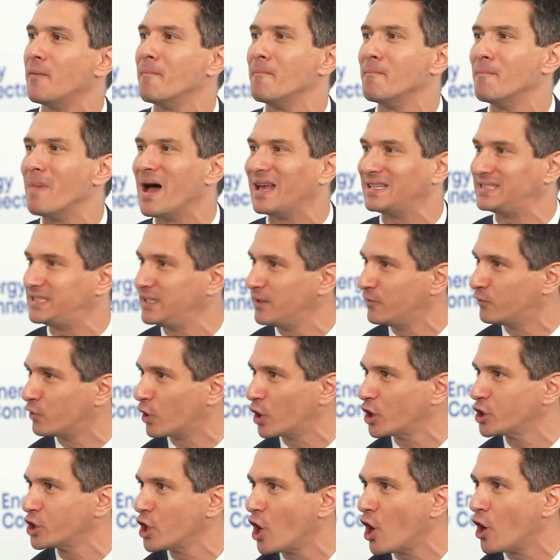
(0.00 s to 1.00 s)
massive
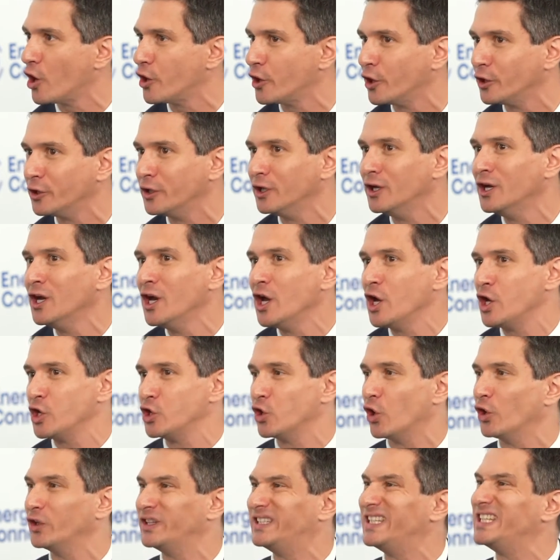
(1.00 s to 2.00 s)
work done on
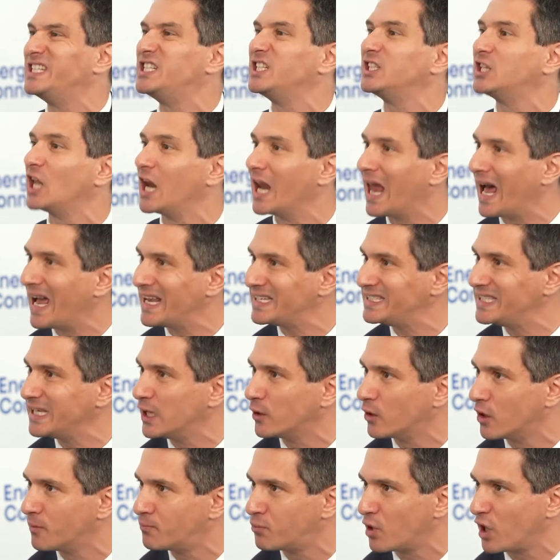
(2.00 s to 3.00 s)

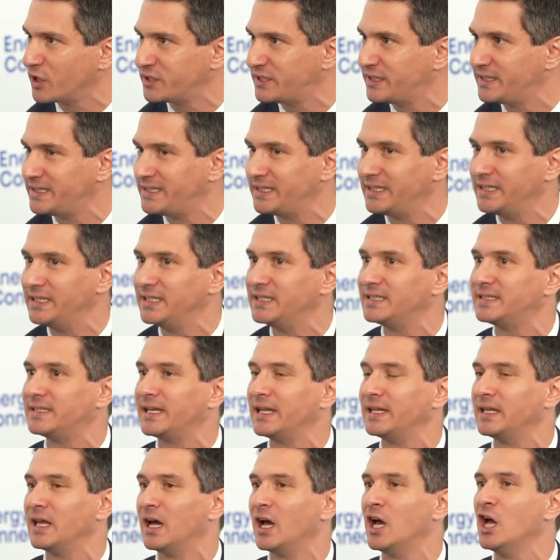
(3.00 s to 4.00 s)
digitalizing our processes
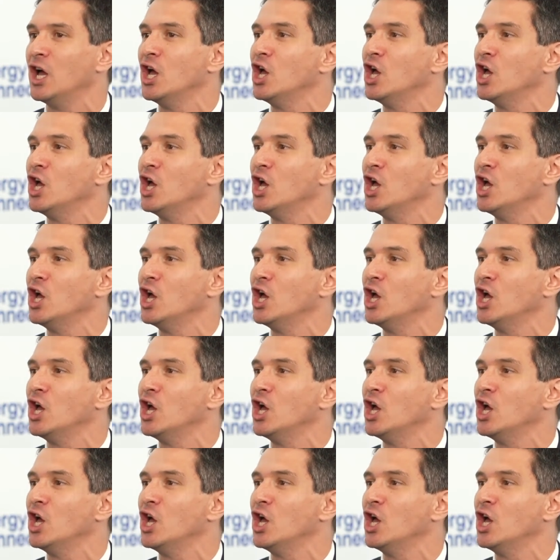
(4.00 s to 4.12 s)
and